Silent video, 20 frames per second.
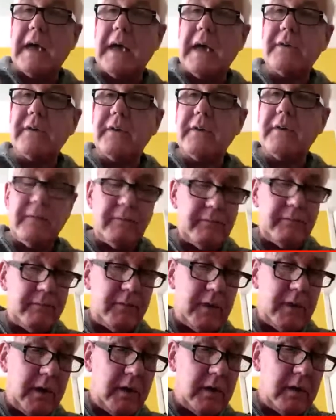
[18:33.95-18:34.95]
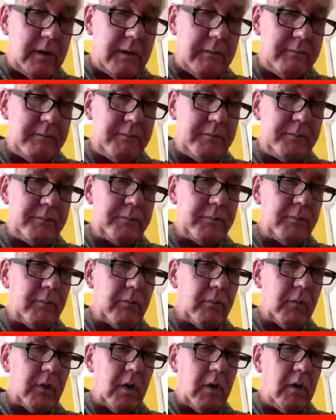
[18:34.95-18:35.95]
texting, the
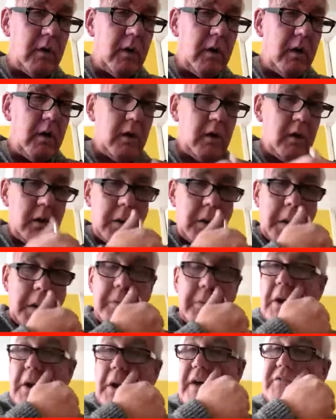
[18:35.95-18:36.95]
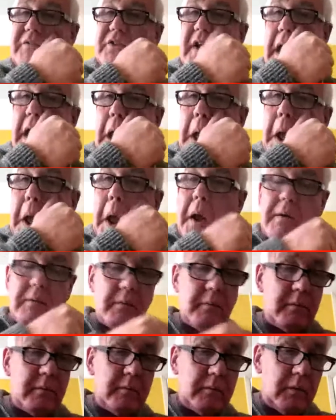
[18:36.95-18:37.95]
live chat,
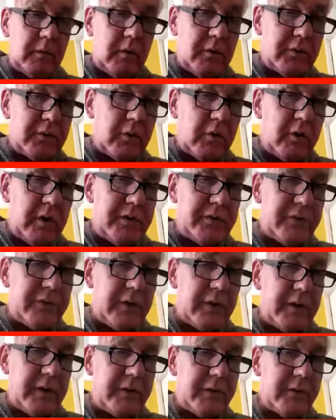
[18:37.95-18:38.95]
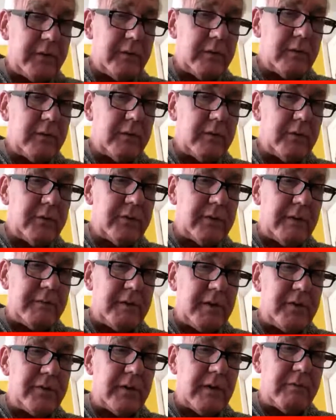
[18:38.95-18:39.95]
because Chris said
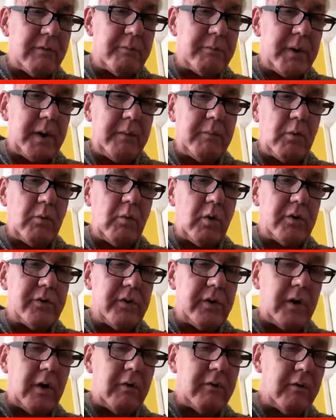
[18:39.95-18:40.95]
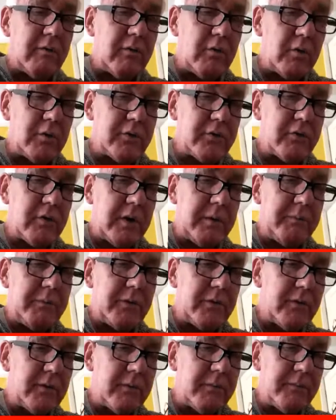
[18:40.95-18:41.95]
77 people watching over 4
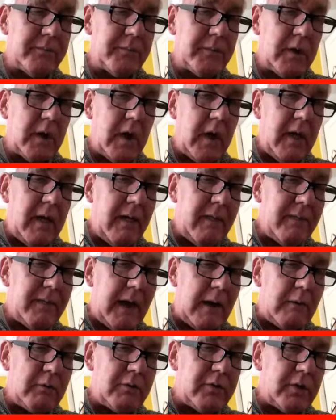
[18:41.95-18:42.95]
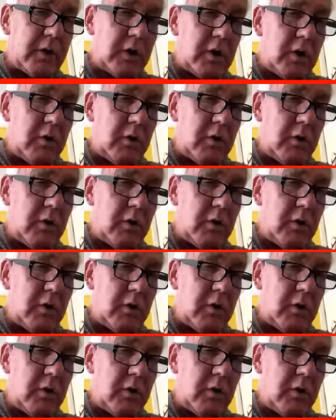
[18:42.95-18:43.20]
streams. That was the